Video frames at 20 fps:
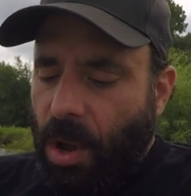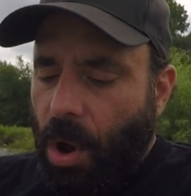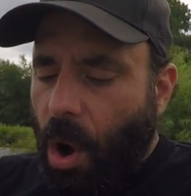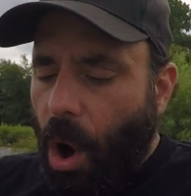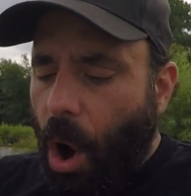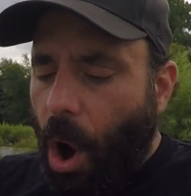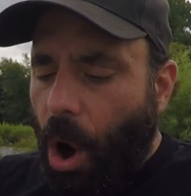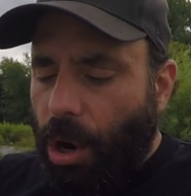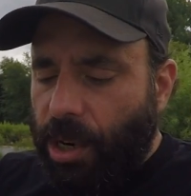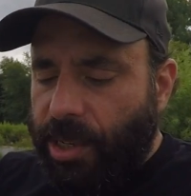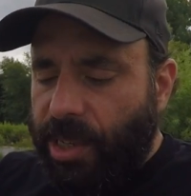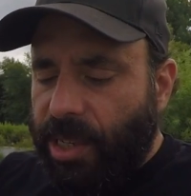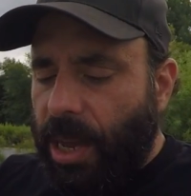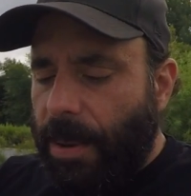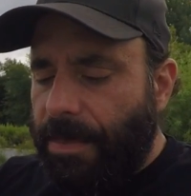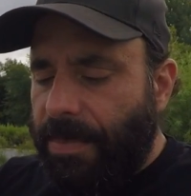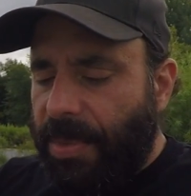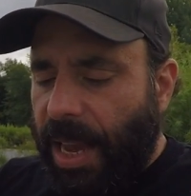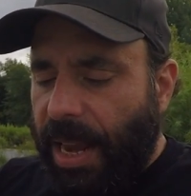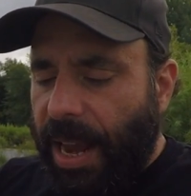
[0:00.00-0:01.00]
or
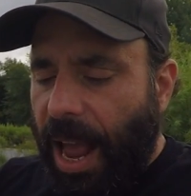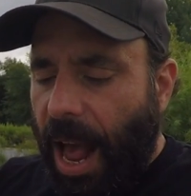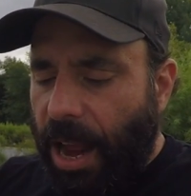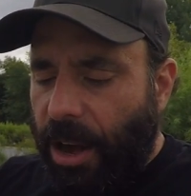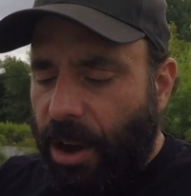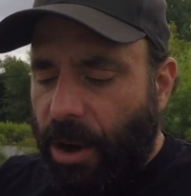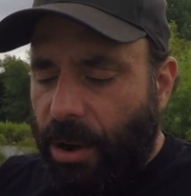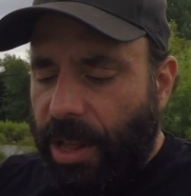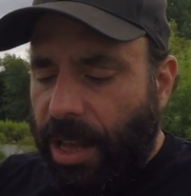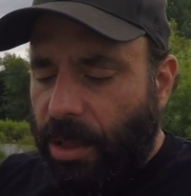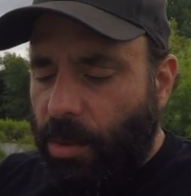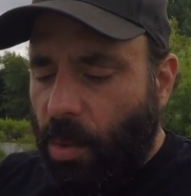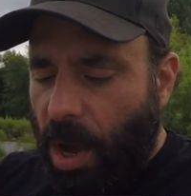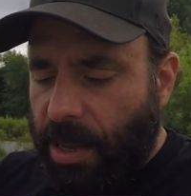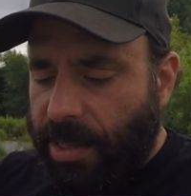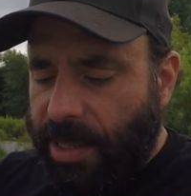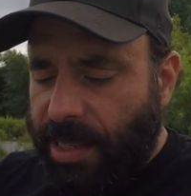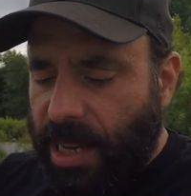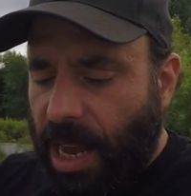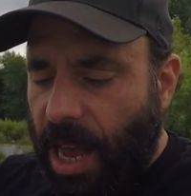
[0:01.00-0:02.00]
something higher than
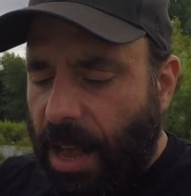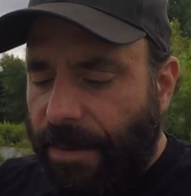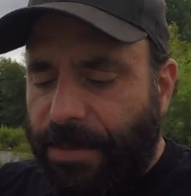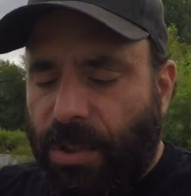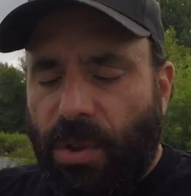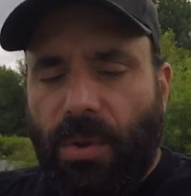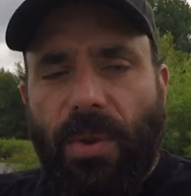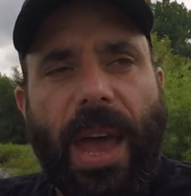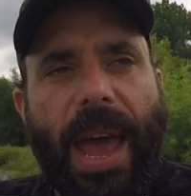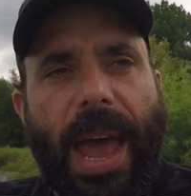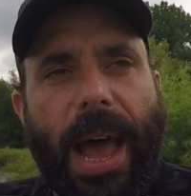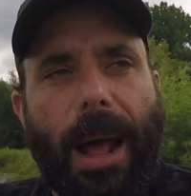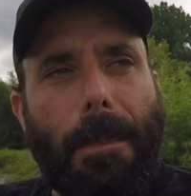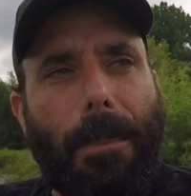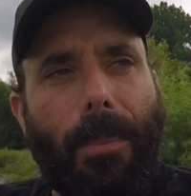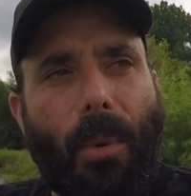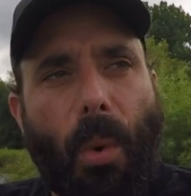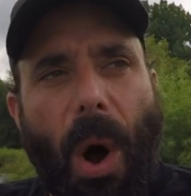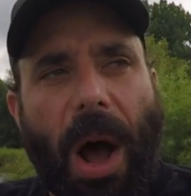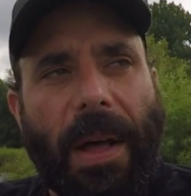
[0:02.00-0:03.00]
oneself to help
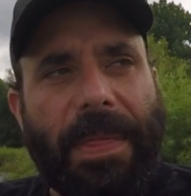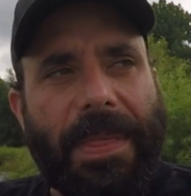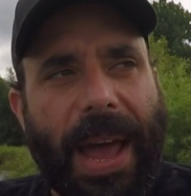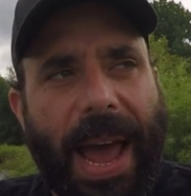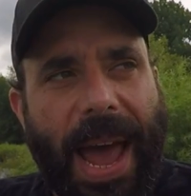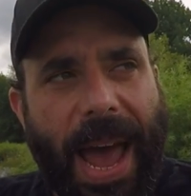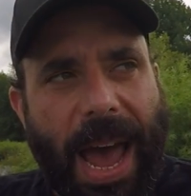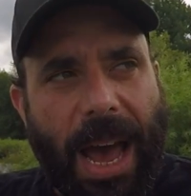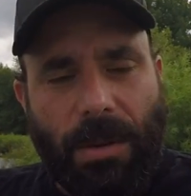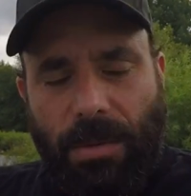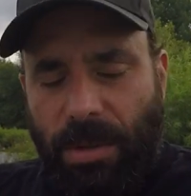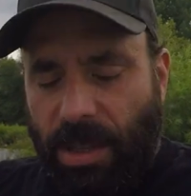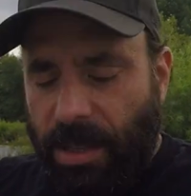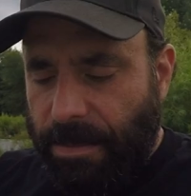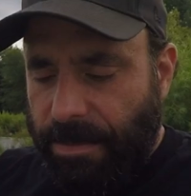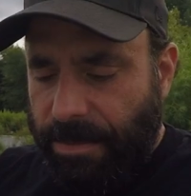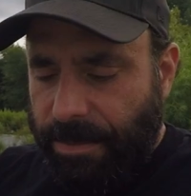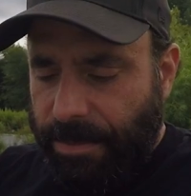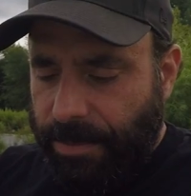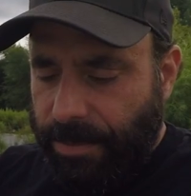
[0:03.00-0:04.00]
one out.
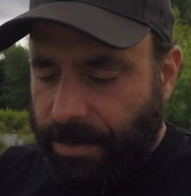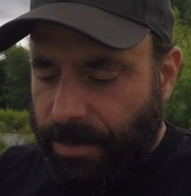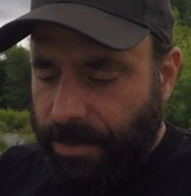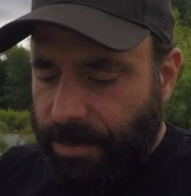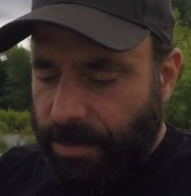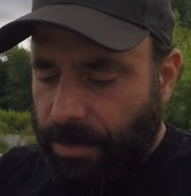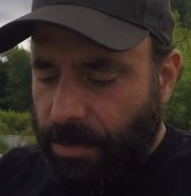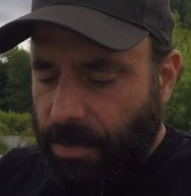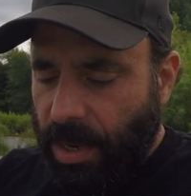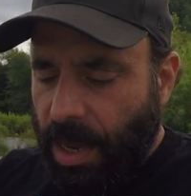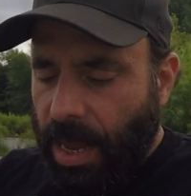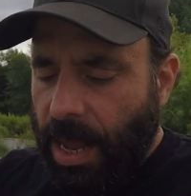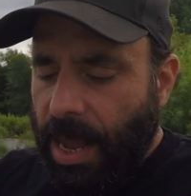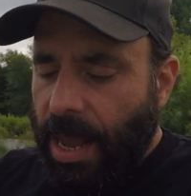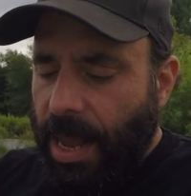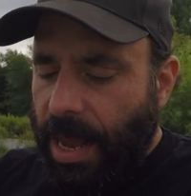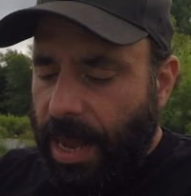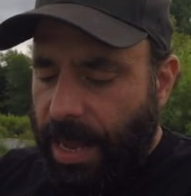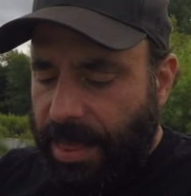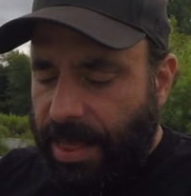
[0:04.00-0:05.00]

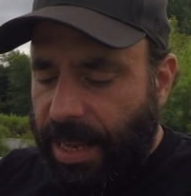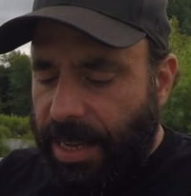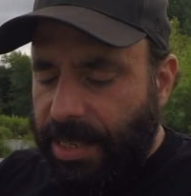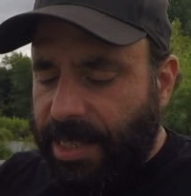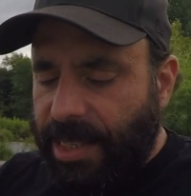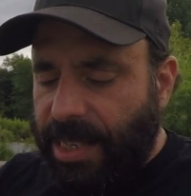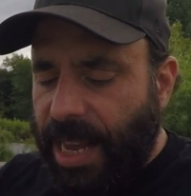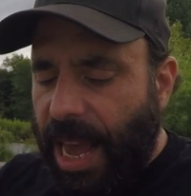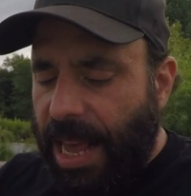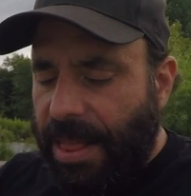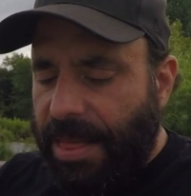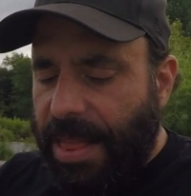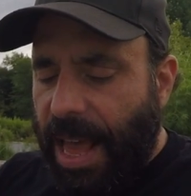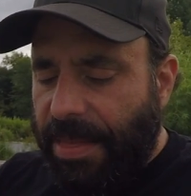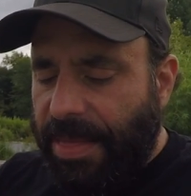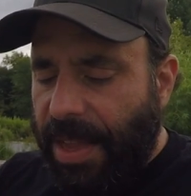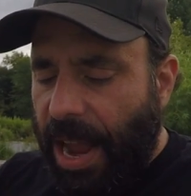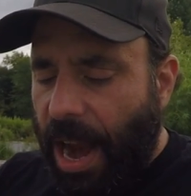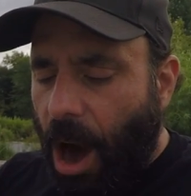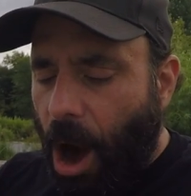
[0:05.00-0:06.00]
It is said
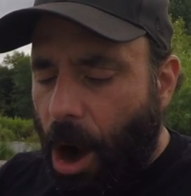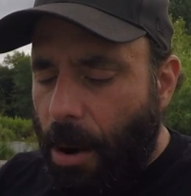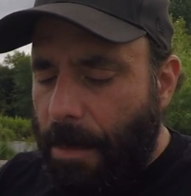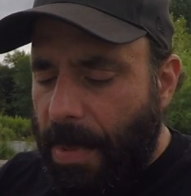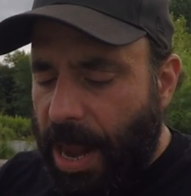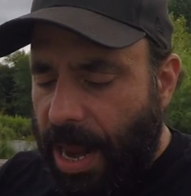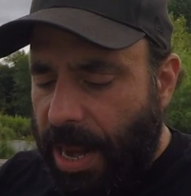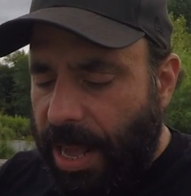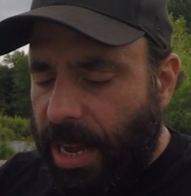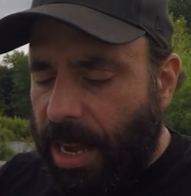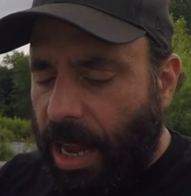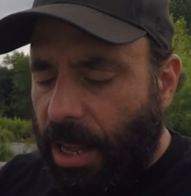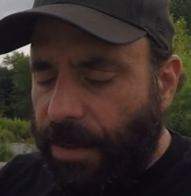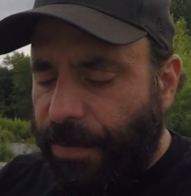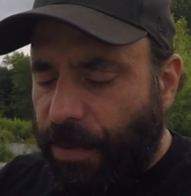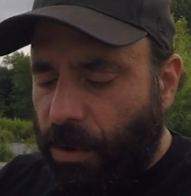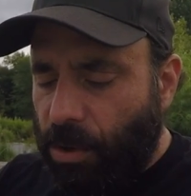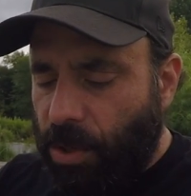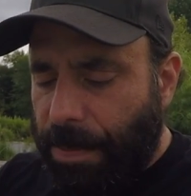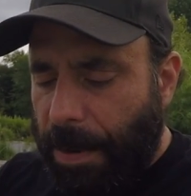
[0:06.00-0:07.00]
that there are many
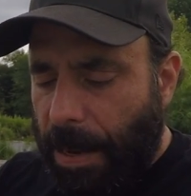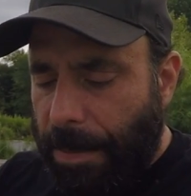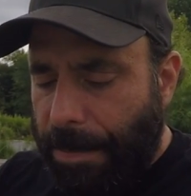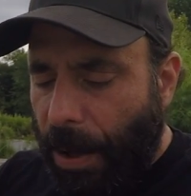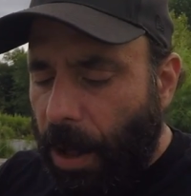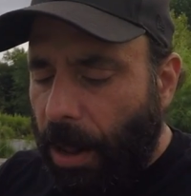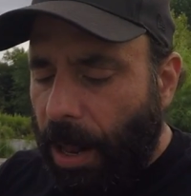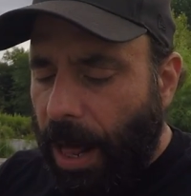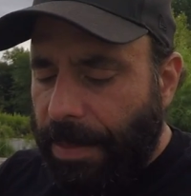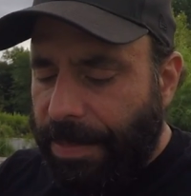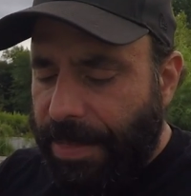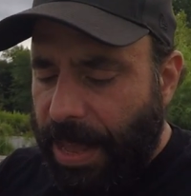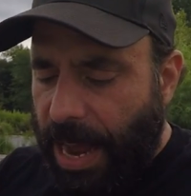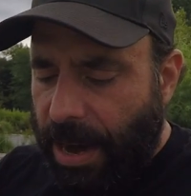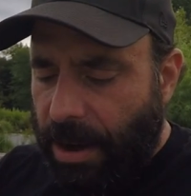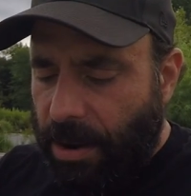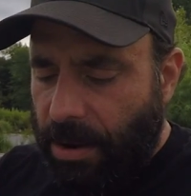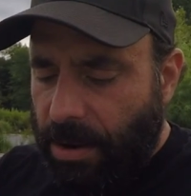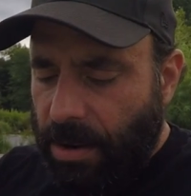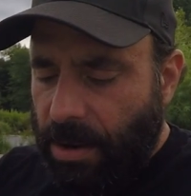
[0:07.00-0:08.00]
confused people out
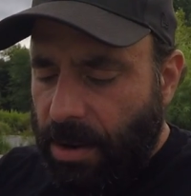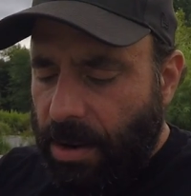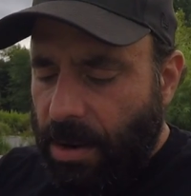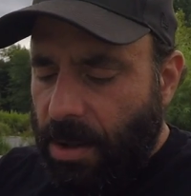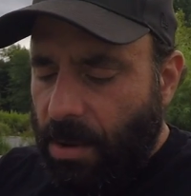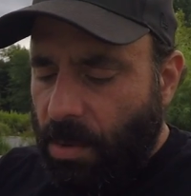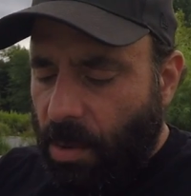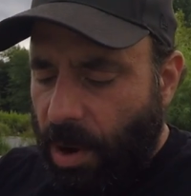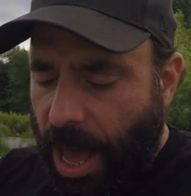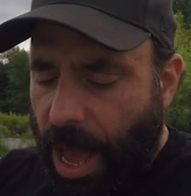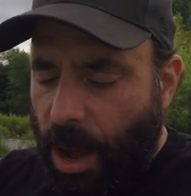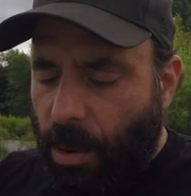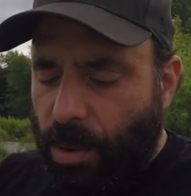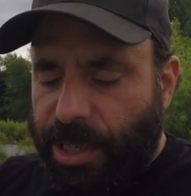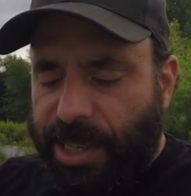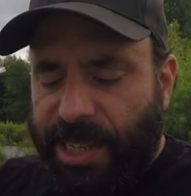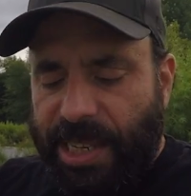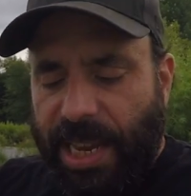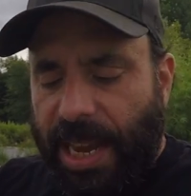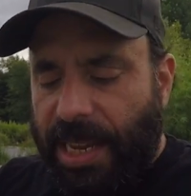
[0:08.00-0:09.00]
there. What I
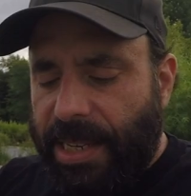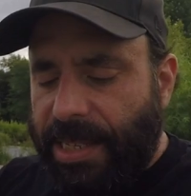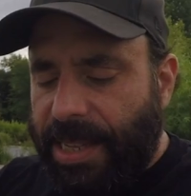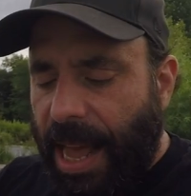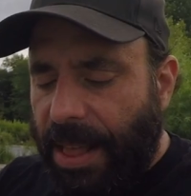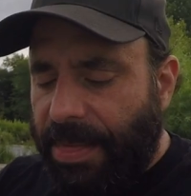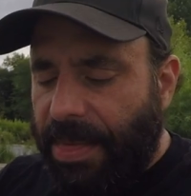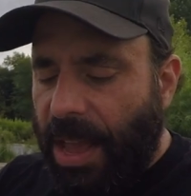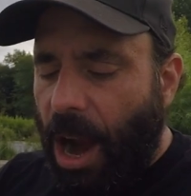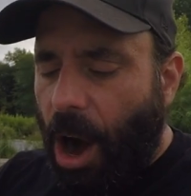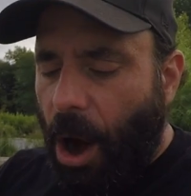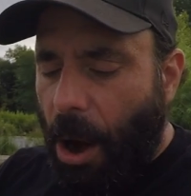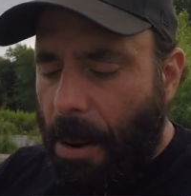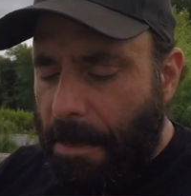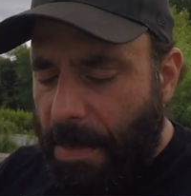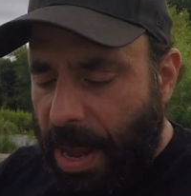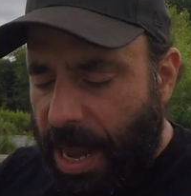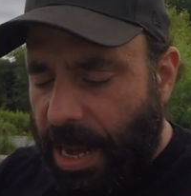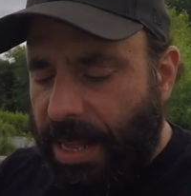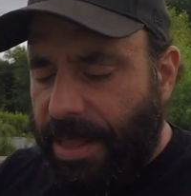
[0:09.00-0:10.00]
would say is that there are
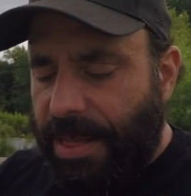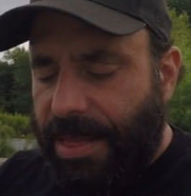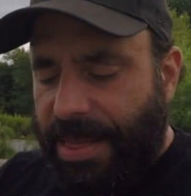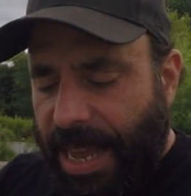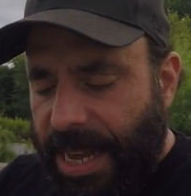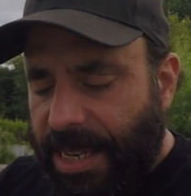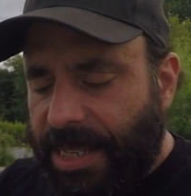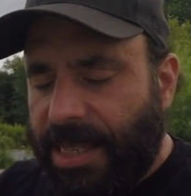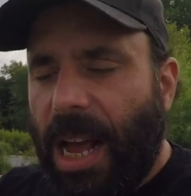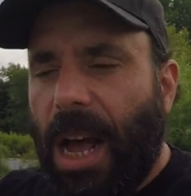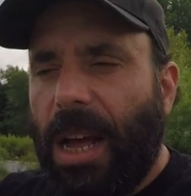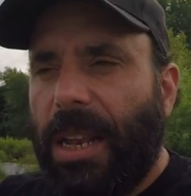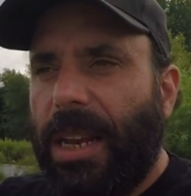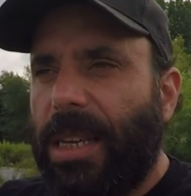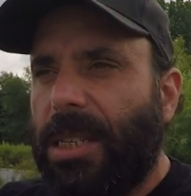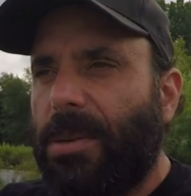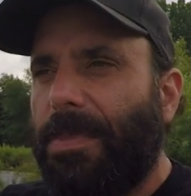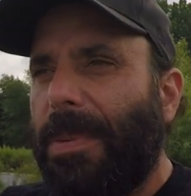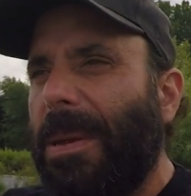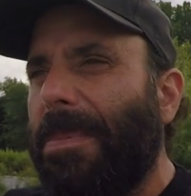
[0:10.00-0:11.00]
many
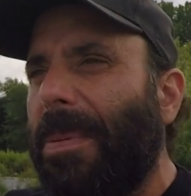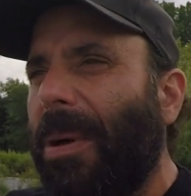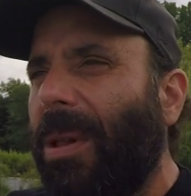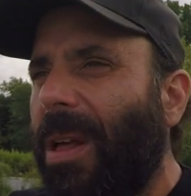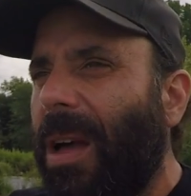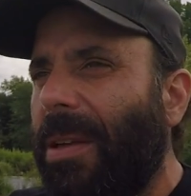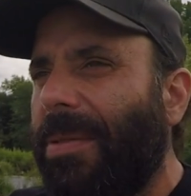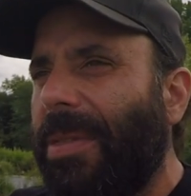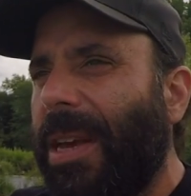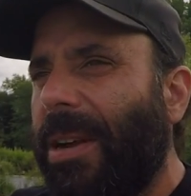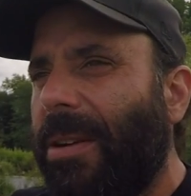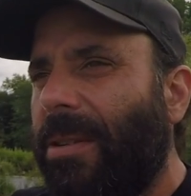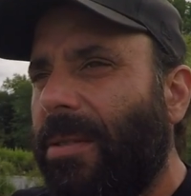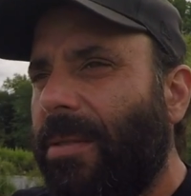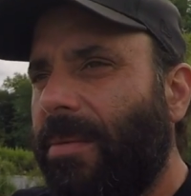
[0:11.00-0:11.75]
dishonest people out there.